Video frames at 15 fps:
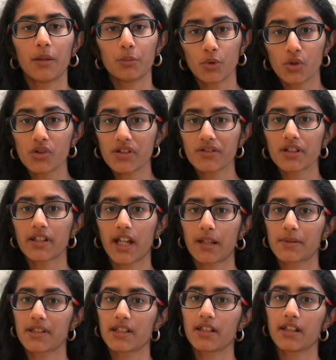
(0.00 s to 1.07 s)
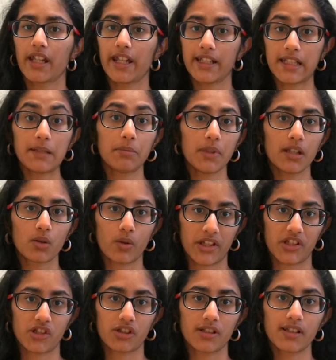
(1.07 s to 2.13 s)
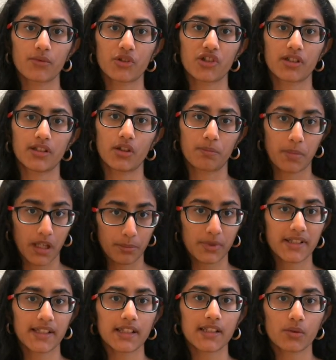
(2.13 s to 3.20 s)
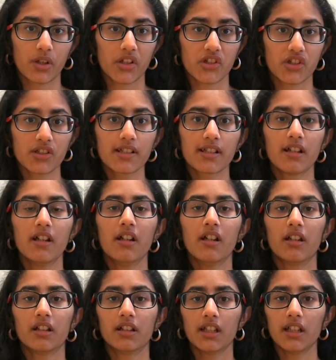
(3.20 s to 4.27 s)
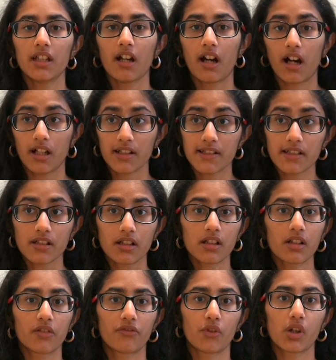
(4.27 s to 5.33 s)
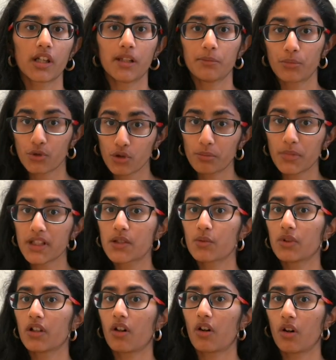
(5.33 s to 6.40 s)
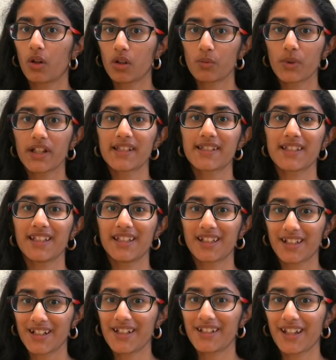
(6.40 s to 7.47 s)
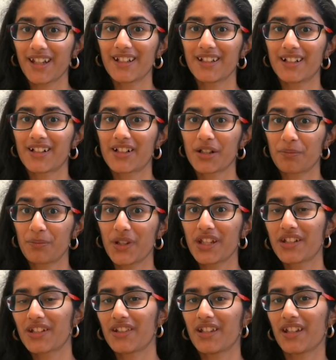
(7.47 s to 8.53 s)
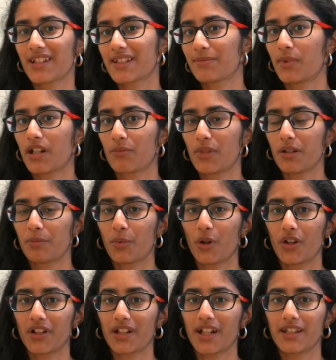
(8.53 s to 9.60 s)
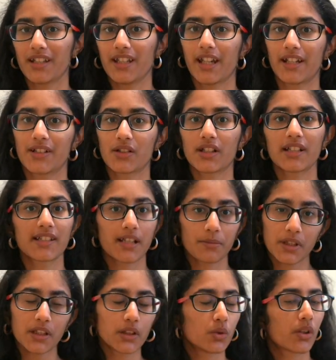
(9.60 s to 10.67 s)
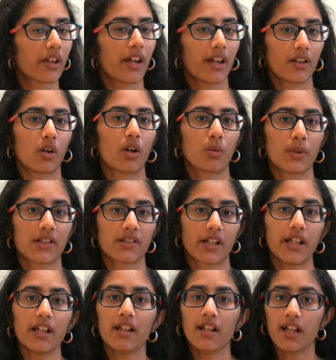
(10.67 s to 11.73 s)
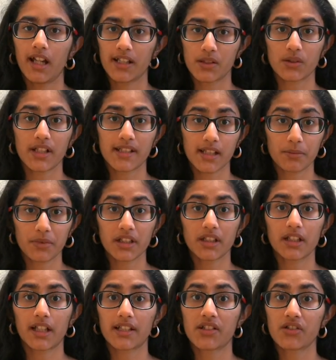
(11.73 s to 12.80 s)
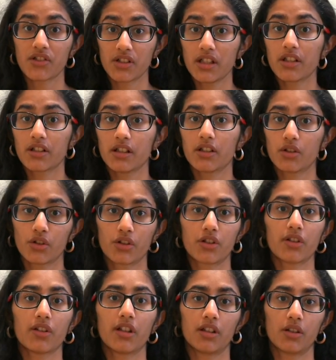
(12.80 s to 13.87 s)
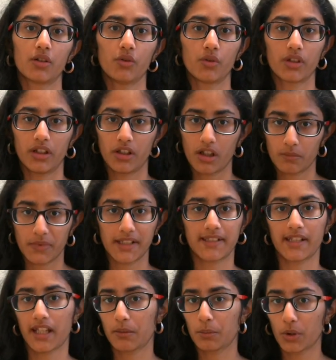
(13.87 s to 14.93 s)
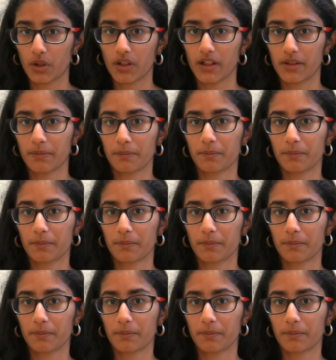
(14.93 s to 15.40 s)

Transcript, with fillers: And most of the times in ATP questions, which is your paper 6 questions, the answer for improvements will always contain a repeat the experiment point at the end. So that's something you can always write and so that's something that's really really good to include in your mistake booklet.